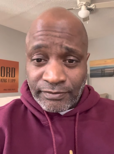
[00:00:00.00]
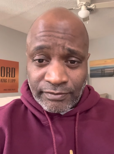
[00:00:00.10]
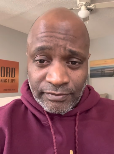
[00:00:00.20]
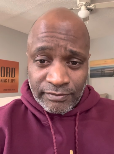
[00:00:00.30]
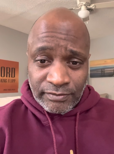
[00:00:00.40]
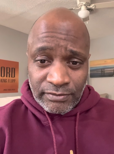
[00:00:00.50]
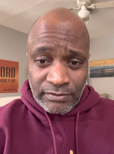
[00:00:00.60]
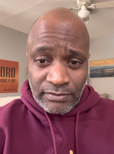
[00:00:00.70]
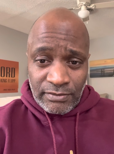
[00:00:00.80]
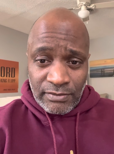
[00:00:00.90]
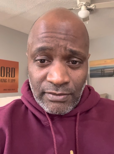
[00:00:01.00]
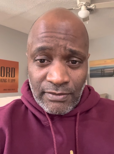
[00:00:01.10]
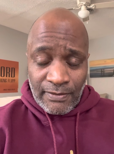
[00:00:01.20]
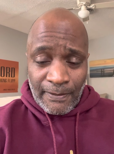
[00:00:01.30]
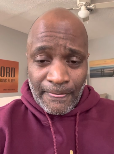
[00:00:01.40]

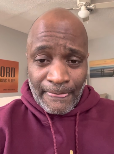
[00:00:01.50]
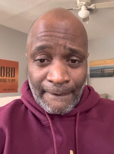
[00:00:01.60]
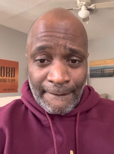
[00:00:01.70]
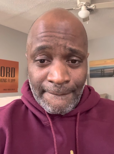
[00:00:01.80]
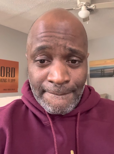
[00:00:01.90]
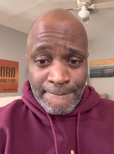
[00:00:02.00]
(silence)